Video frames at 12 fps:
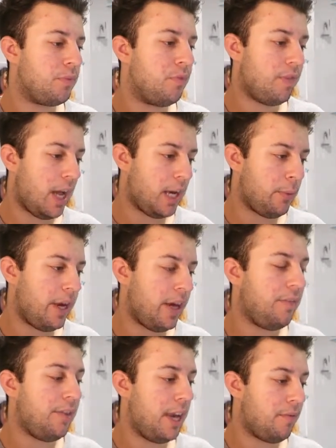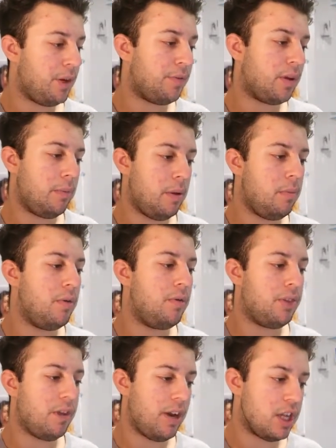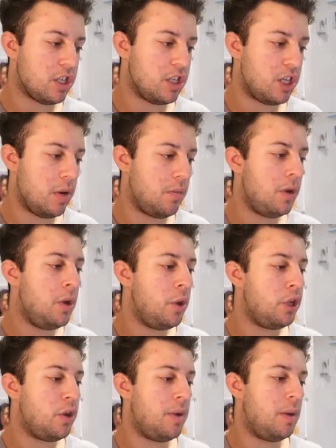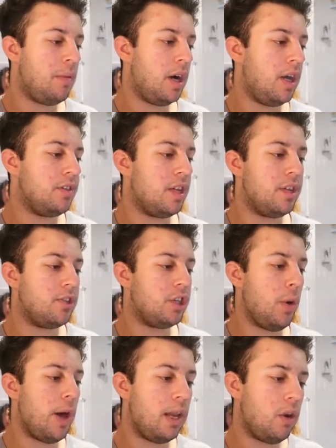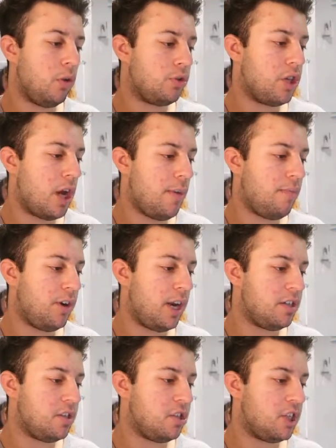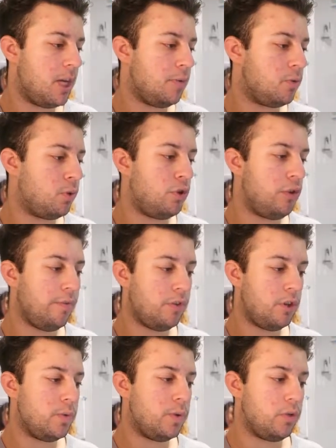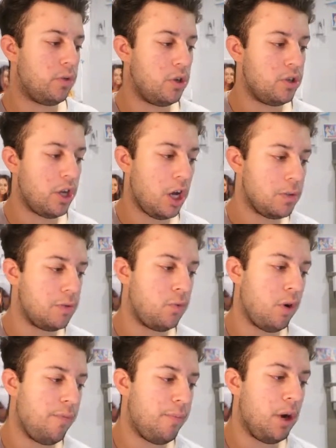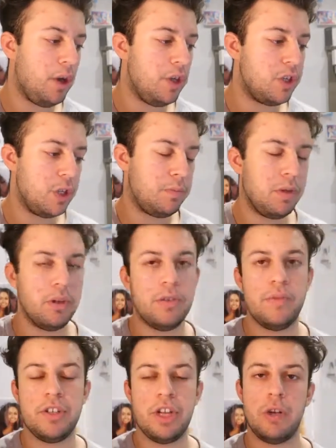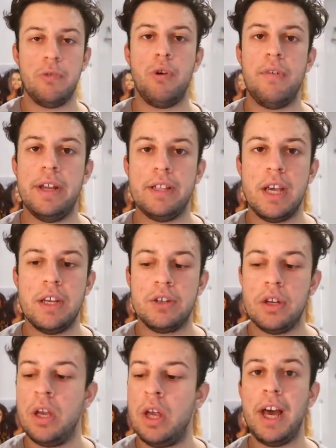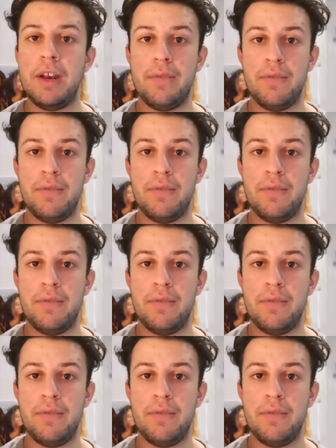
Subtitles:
the level of commitment for the relationship. You minimise and insult any long-term relationships when you refuse to acknowledge the husband-wife partner just because of the gender and orientation. If I had a